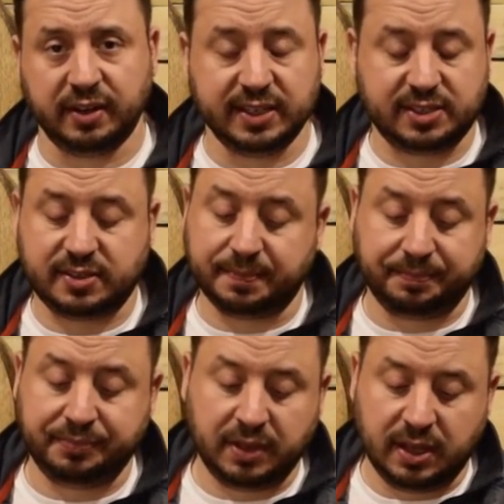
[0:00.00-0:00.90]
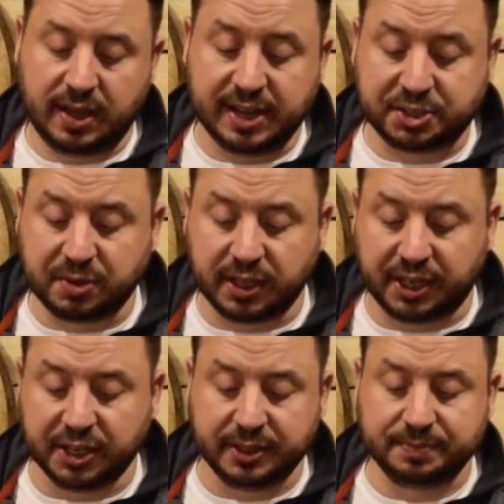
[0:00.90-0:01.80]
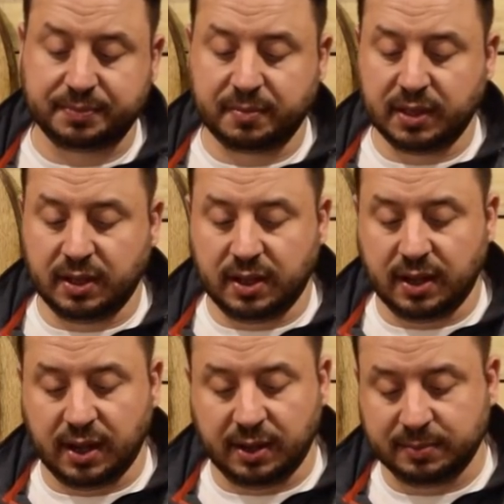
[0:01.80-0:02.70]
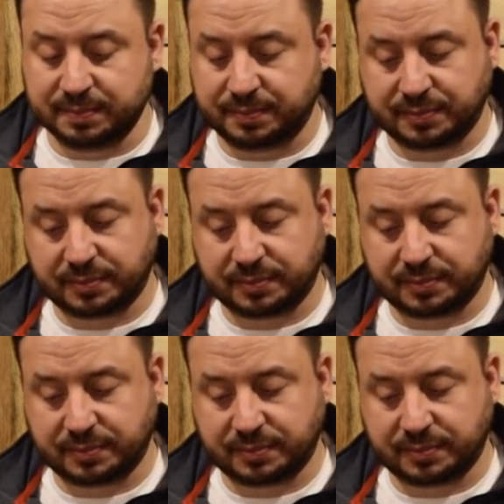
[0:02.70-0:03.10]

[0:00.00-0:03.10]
It's really good. I